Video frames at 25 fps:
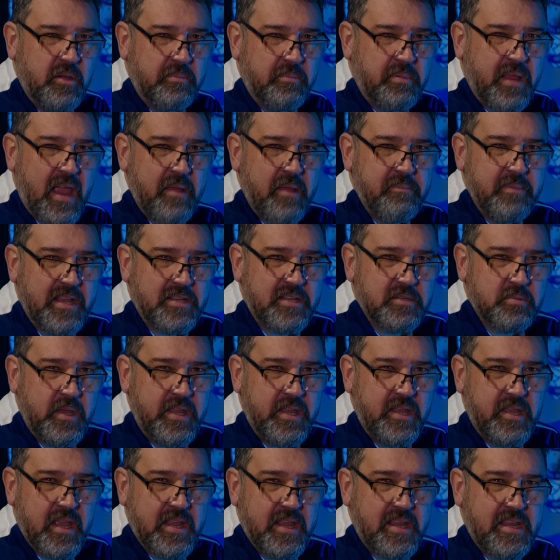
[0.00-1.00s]
cup game next
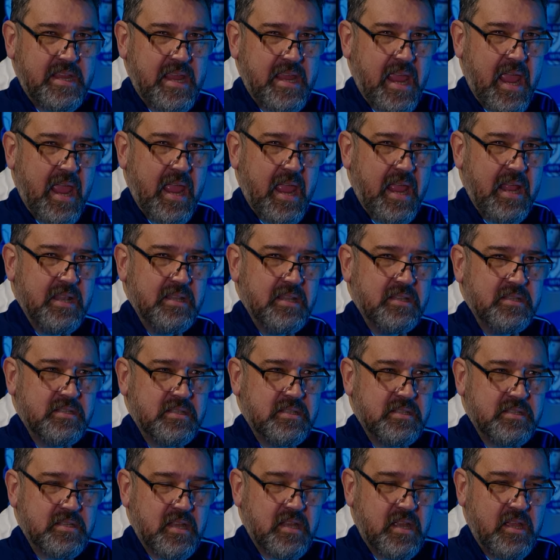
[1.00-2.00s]
week
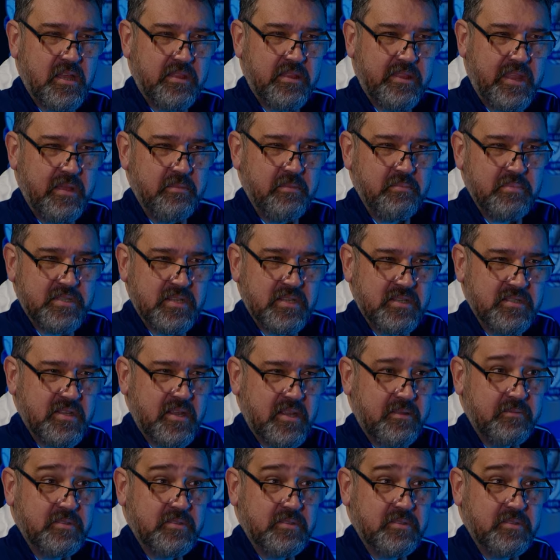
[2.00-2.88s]
against the Imps, isn't it?